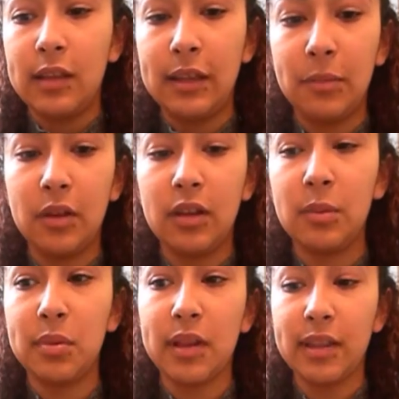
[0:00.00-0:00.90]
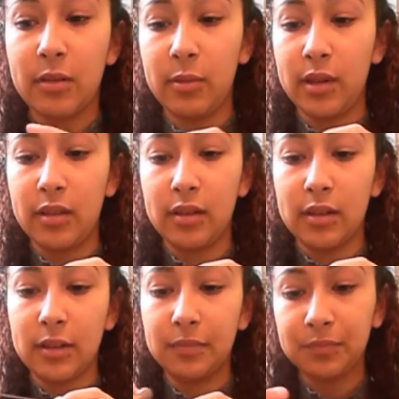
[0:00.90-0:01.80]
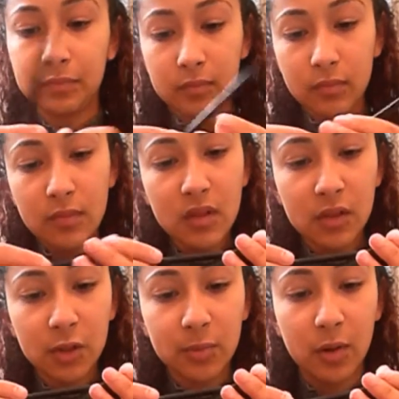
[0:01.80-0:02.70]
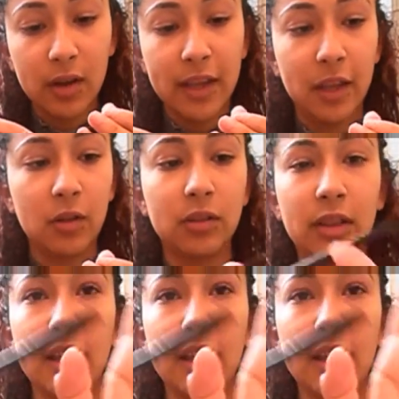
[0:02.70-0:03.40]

And I'm going to apply that with a small angled